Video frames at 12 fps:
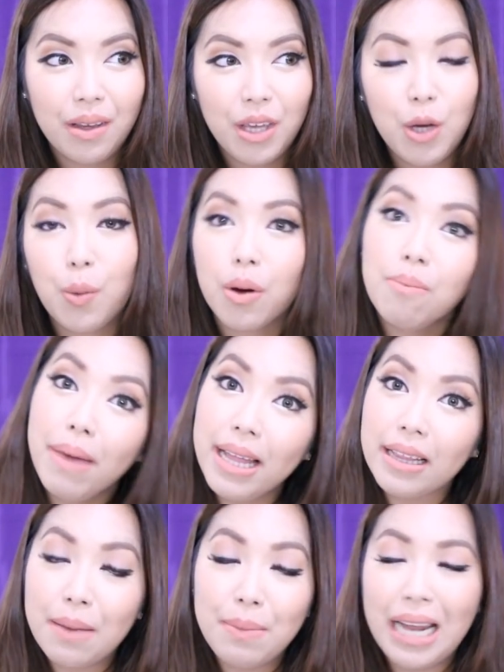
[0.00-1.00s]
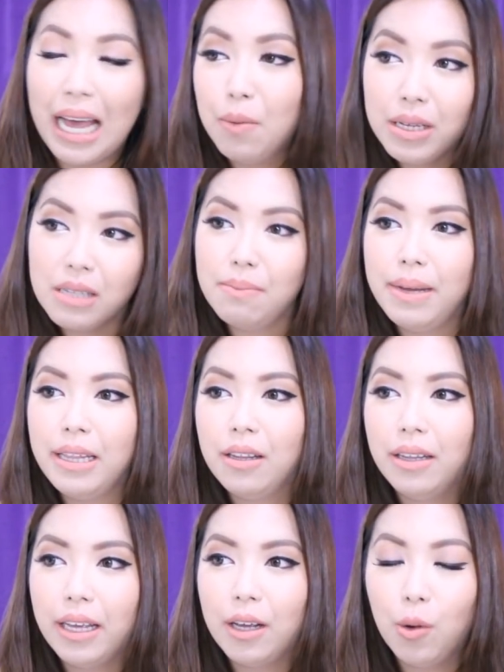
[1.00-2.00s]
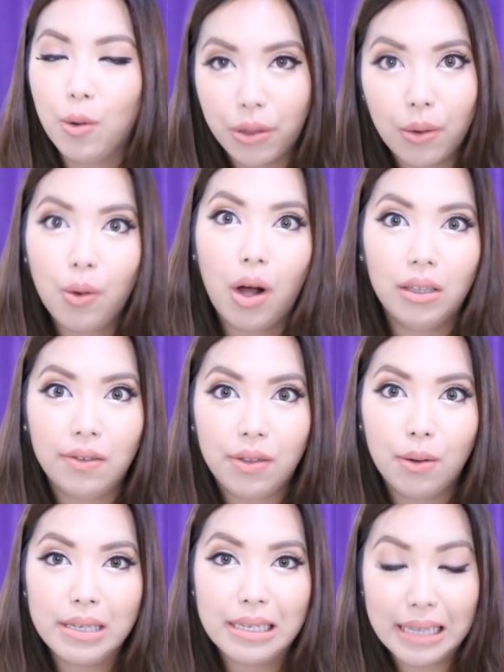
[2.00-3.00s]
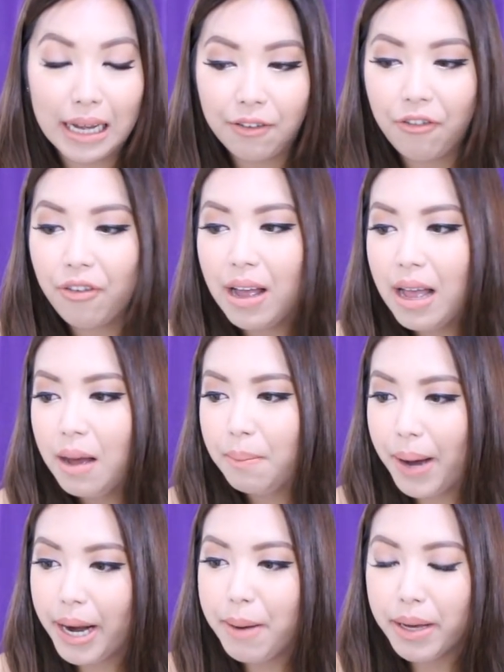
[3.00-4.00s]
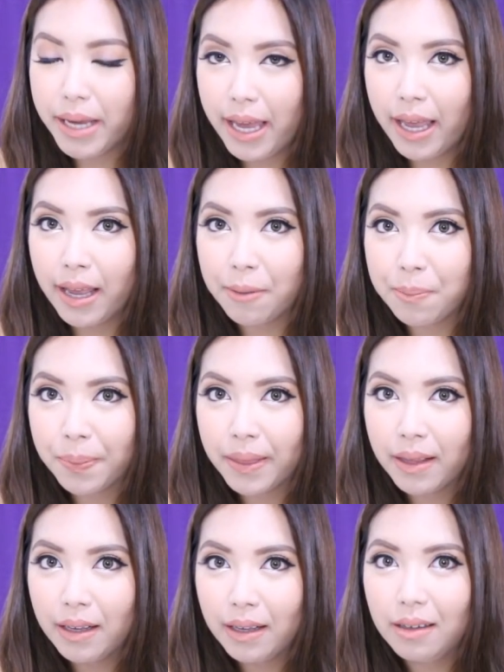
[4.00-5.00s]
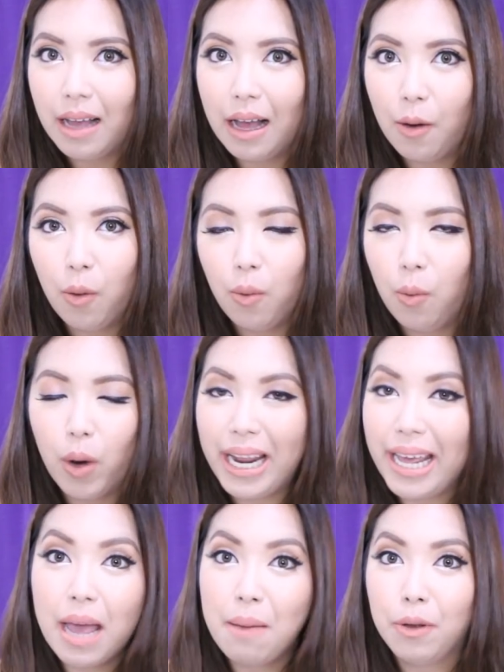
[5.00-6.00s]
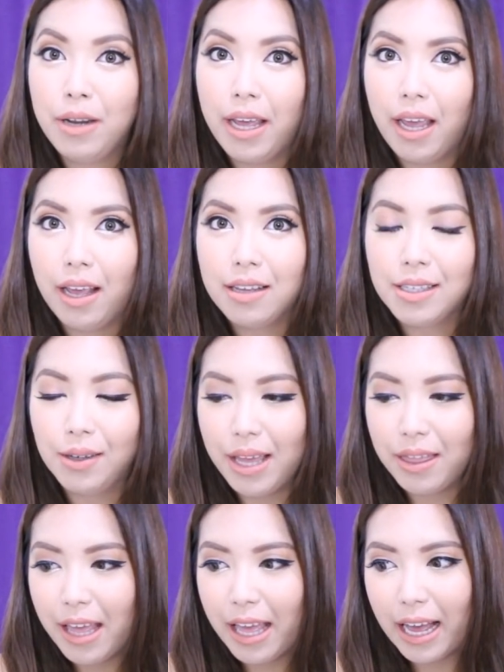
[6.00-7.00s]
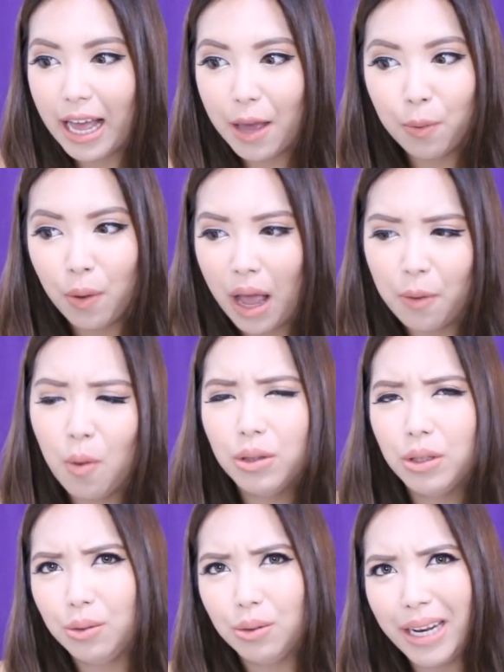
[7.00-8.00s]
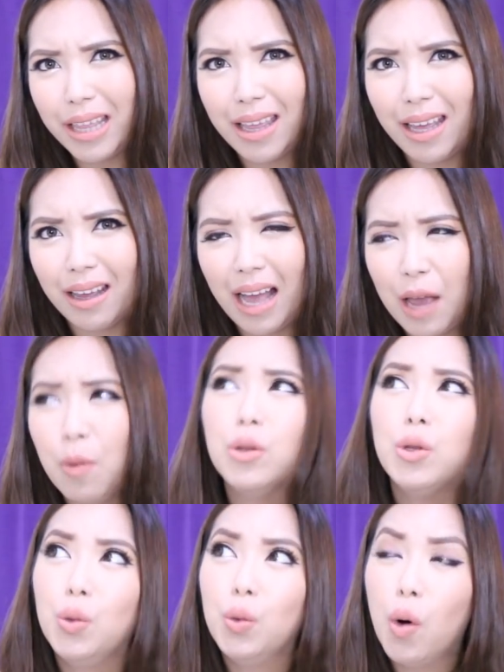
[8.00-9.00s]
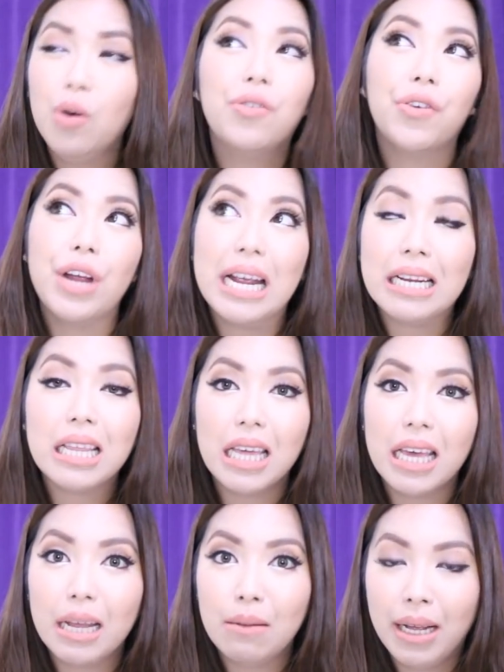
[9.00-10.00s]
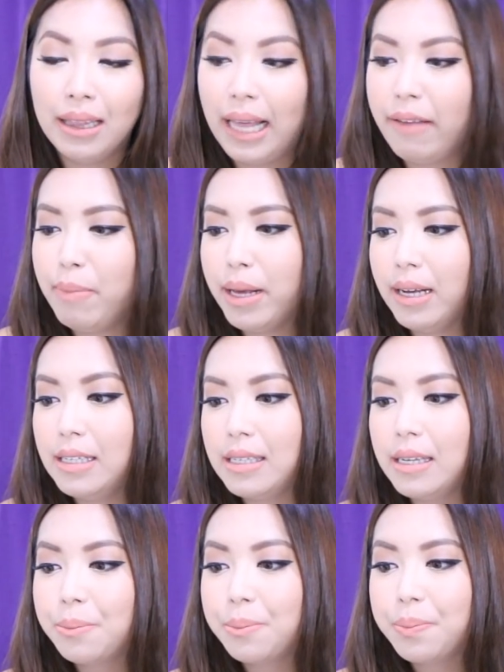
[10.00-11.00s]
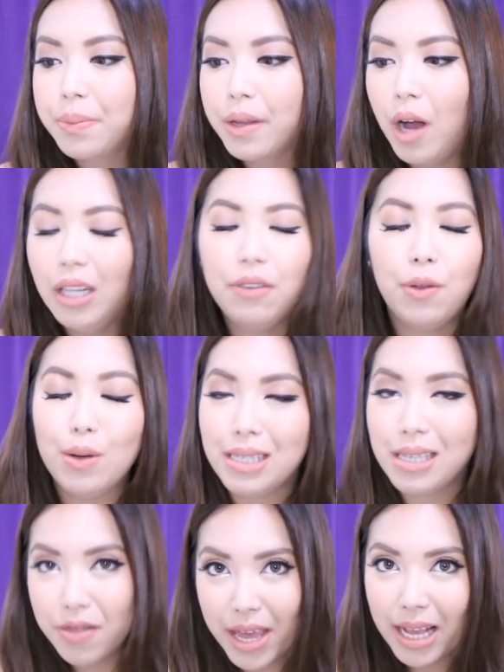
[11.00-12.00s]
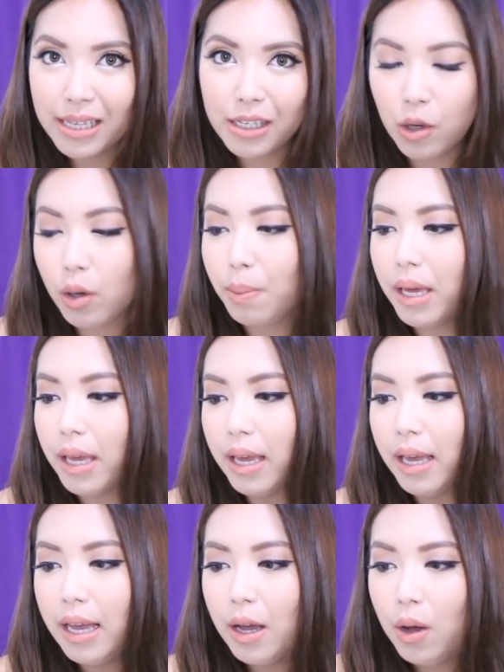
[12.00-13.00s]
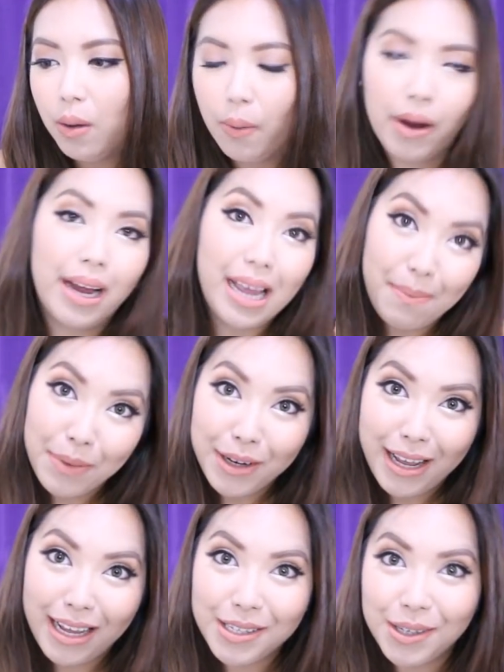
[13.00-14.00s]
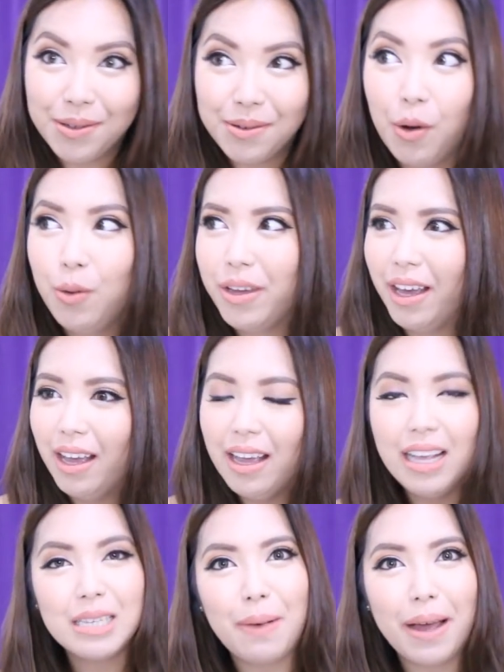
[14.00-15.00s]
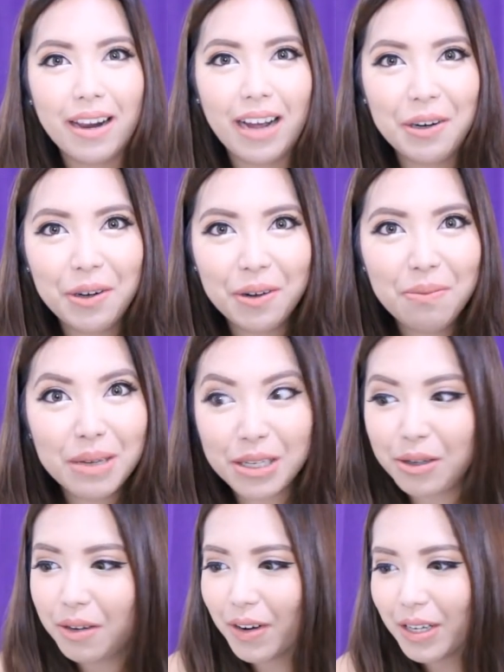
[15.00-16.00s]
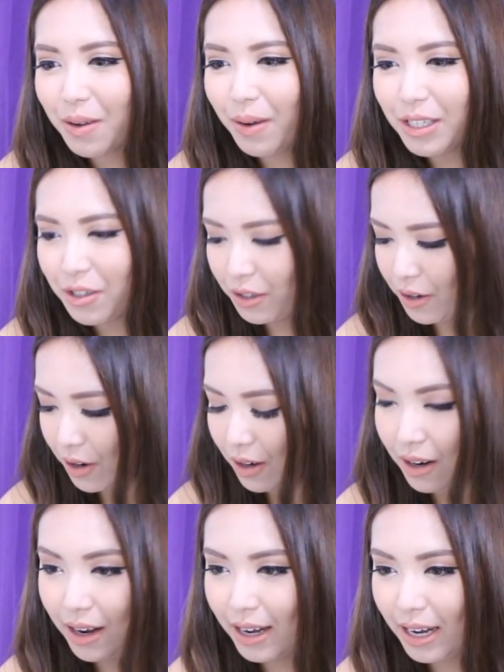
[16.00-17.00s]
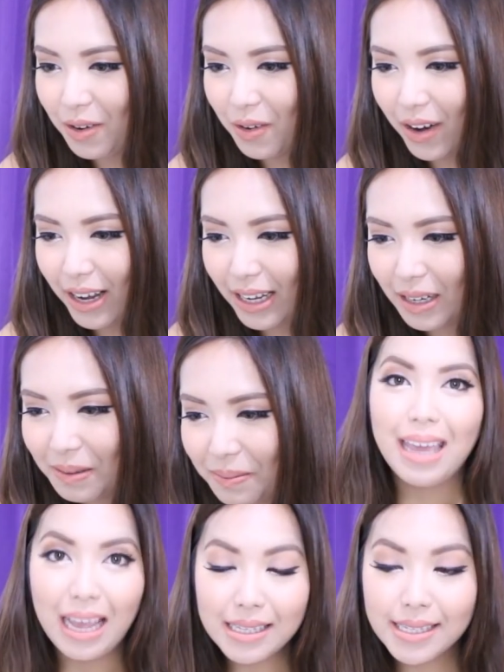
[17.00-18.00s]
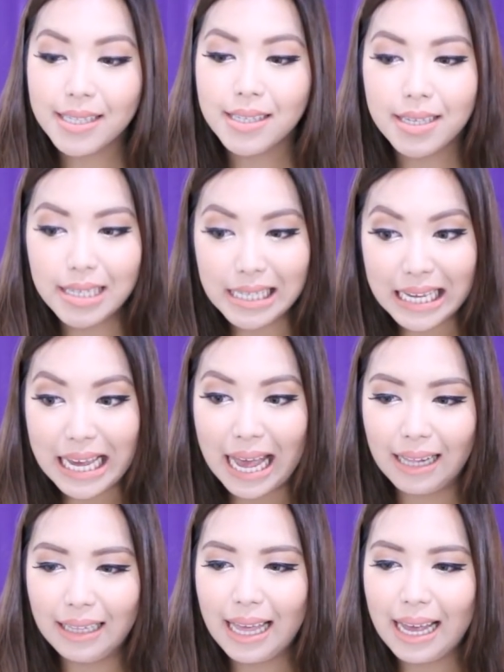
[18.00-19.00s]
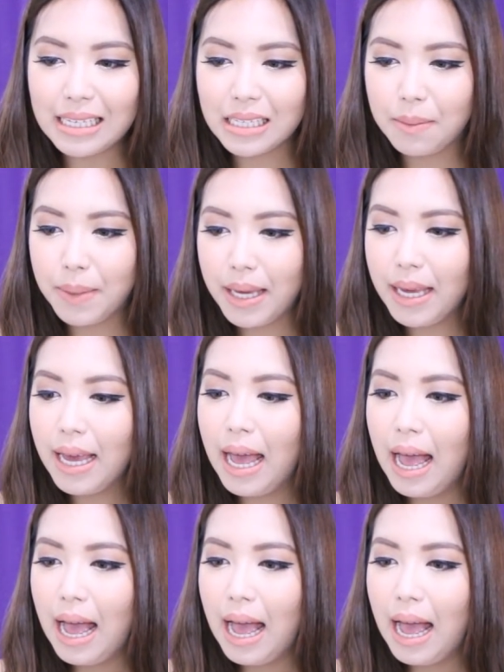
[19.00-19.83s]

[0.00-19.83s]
you were meant. I mean, I was meant to like go through all of those stuff para maging what I am today. So I think I won't do anything. I won't do over anything in my life because all of those things took me where I am today. So, oh yes, parang ano no, Miss Universe question, girl, nakakaloka. It's CL asked me,